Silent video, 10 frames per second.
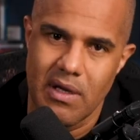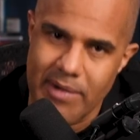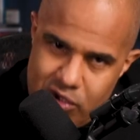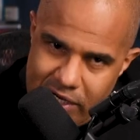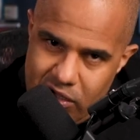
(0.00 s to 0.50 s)

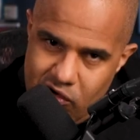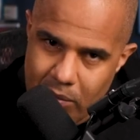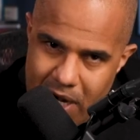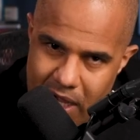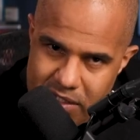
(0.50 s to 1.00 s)
Make sure I get the
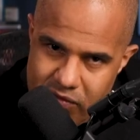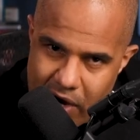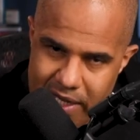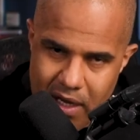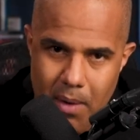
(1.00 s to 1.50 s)
terminology
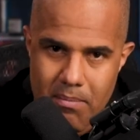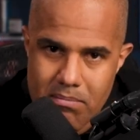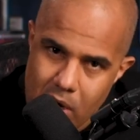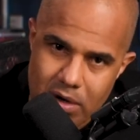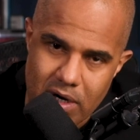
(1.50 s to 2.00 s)
right here.
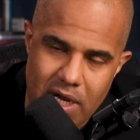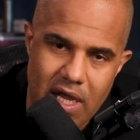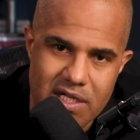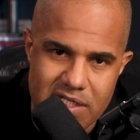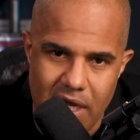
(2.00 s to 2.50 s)
Murdered
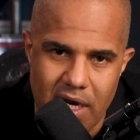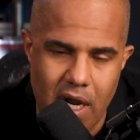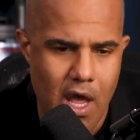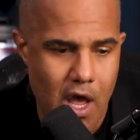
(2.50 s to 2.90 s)
son.